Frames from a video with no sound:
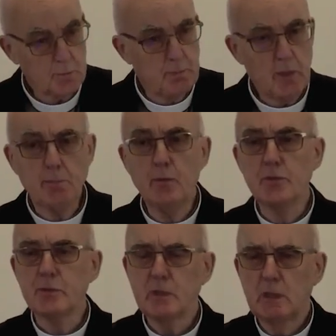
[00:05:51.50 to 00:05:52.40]

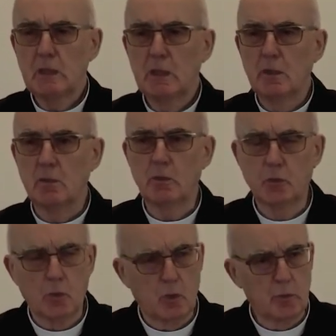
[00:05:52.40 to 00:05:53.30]
purpose did
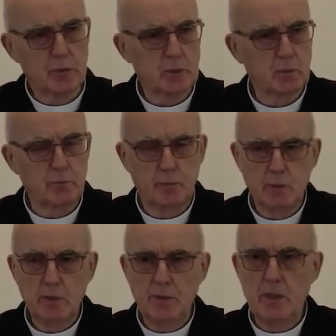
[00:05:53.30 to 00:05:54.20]
God give
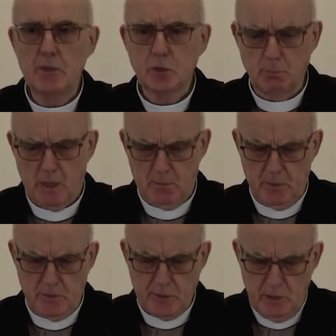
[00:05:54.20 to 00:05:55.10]
these
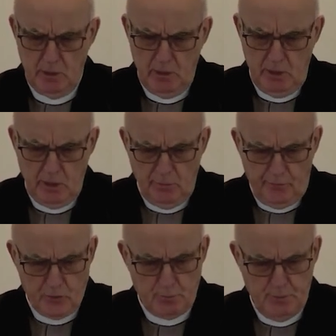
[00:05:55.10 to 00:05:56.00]
commandments in the
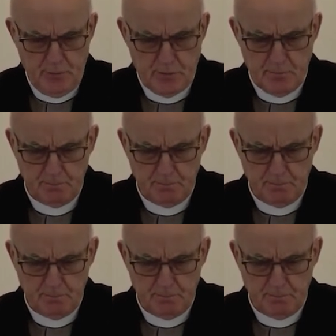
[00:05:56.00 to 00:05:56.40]
first place?